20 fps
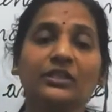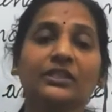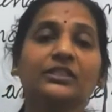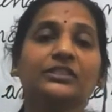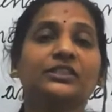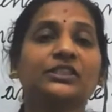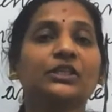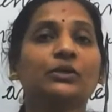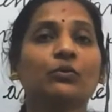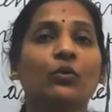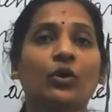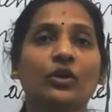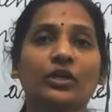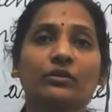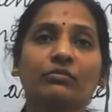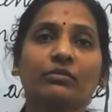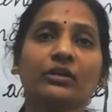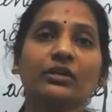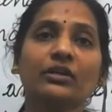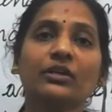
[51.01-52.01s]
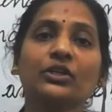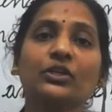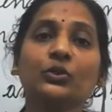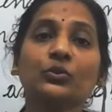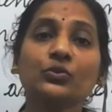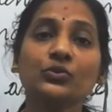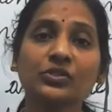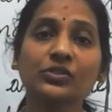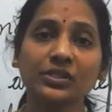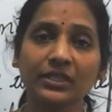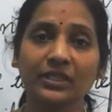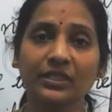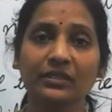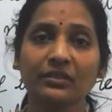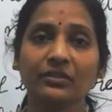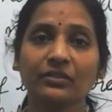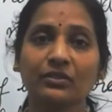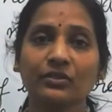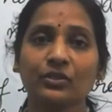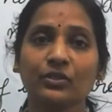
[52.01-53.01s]
See, whatever you
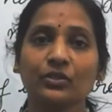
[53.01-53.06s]
see,